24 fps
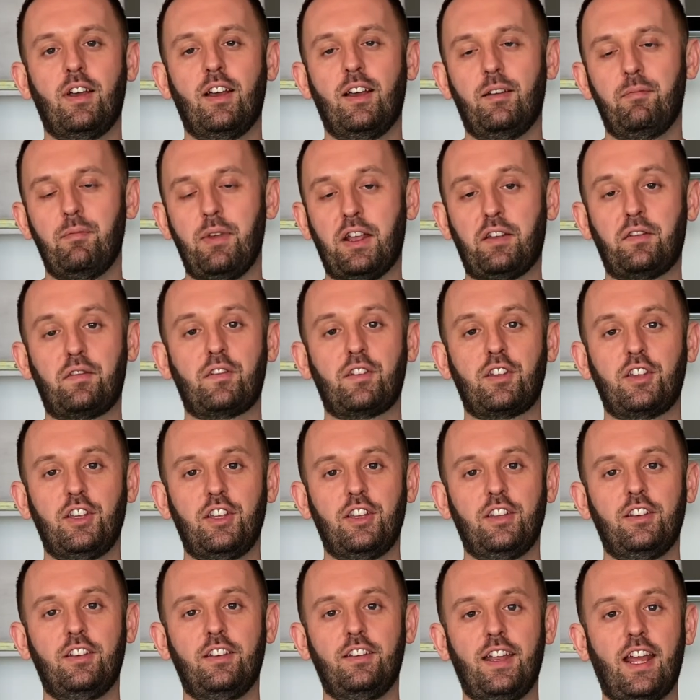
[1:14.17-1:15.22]

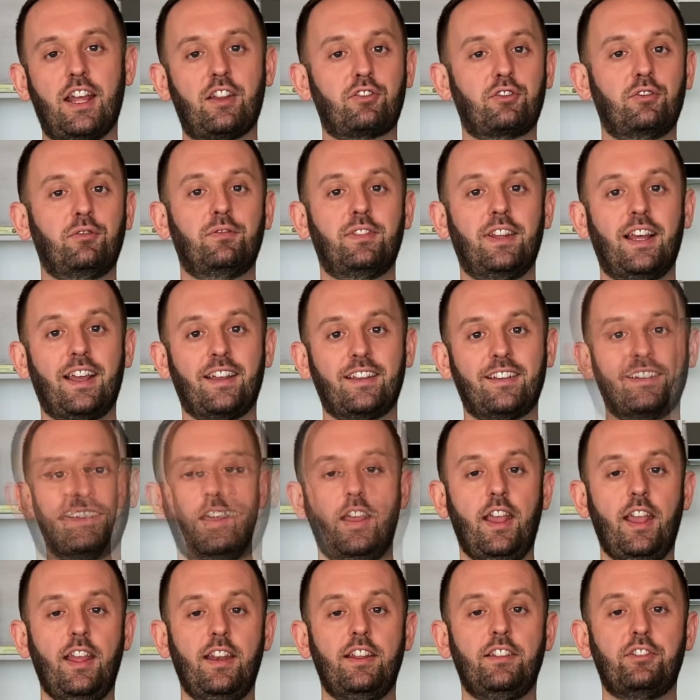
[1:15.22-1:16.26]
Mexican national flag.
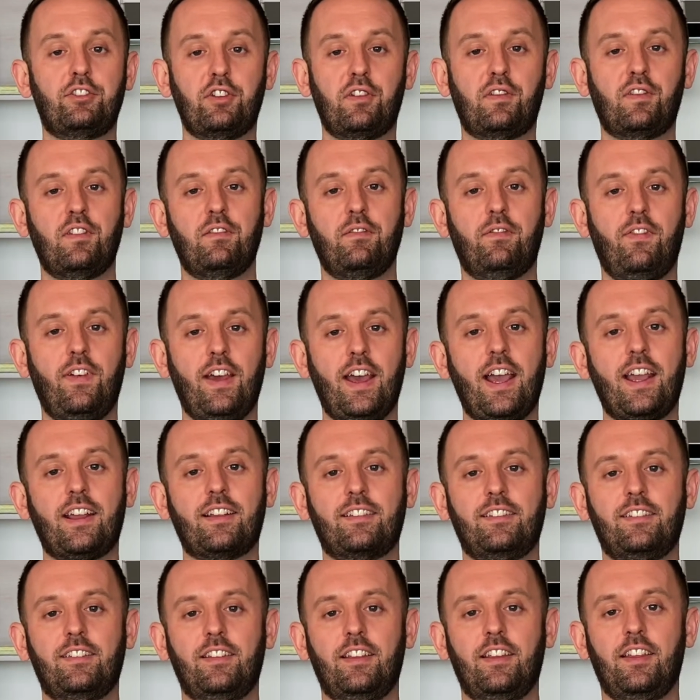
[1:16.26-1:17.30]
An interesting
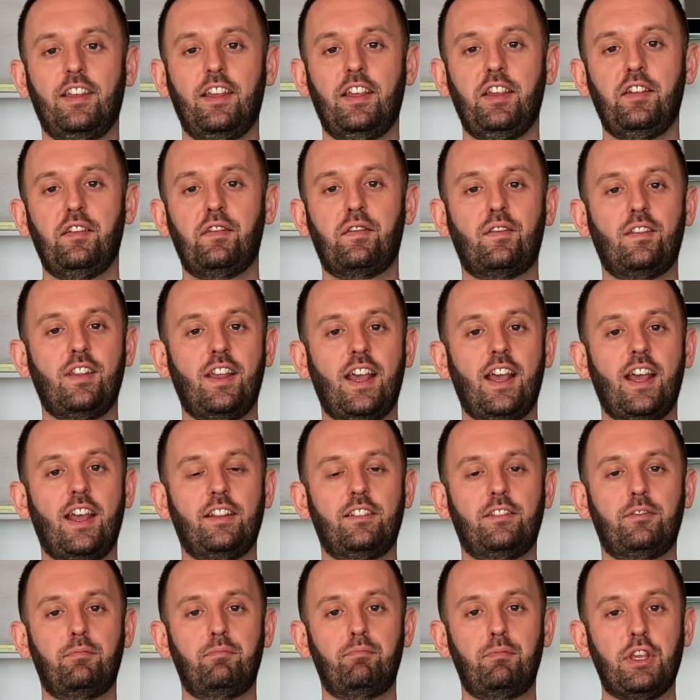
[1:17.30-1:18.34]
fact is
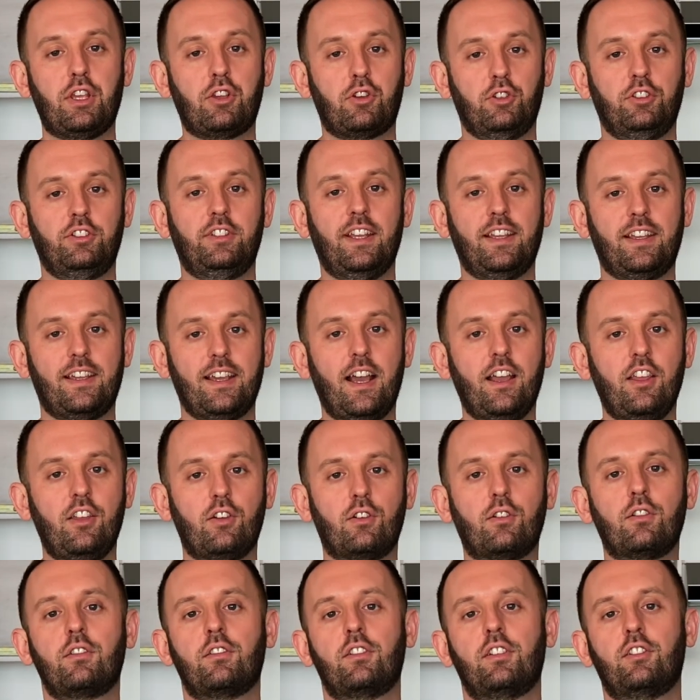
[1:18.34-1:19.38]
that Pico de
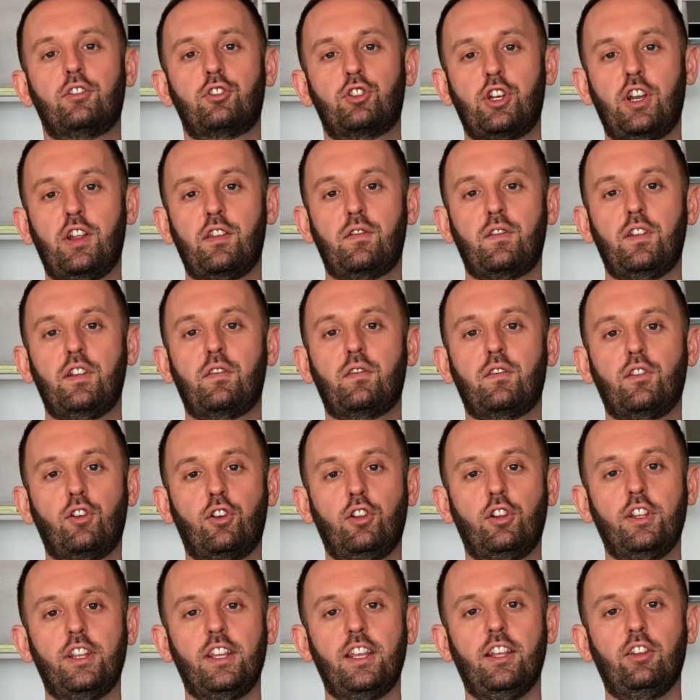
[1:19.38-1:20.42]
Gallo translates
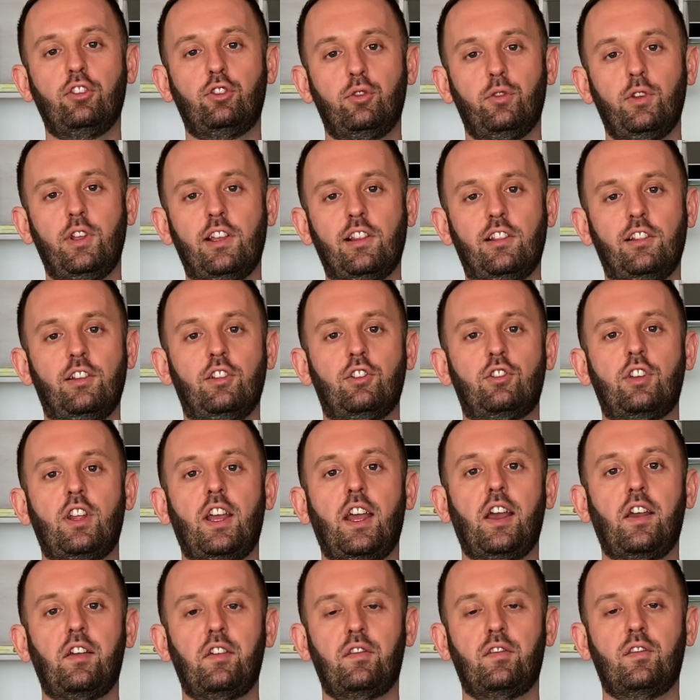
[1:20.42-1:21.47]
literally into English
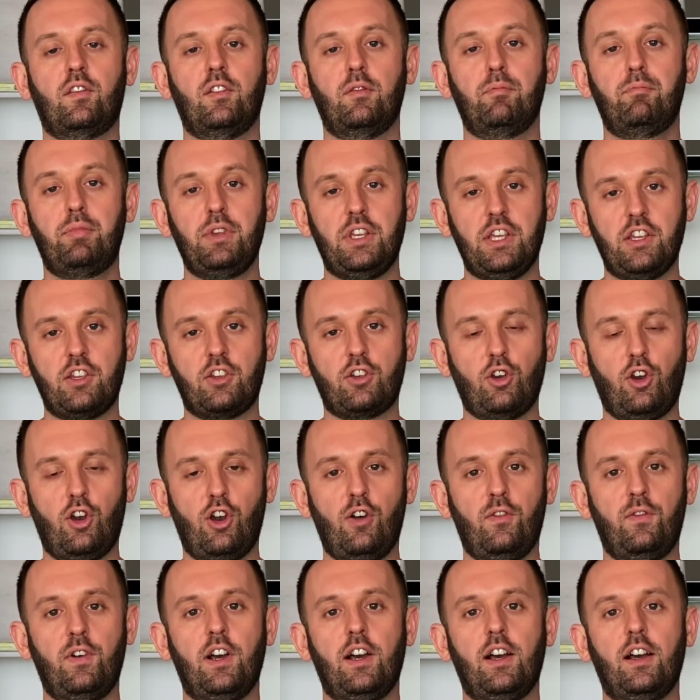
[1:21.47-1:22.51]
as the beak
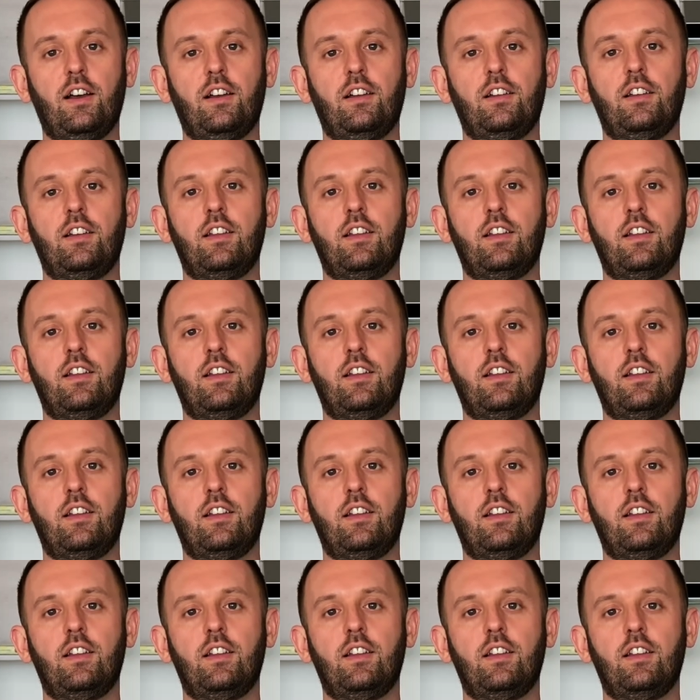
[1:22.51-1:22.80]
of a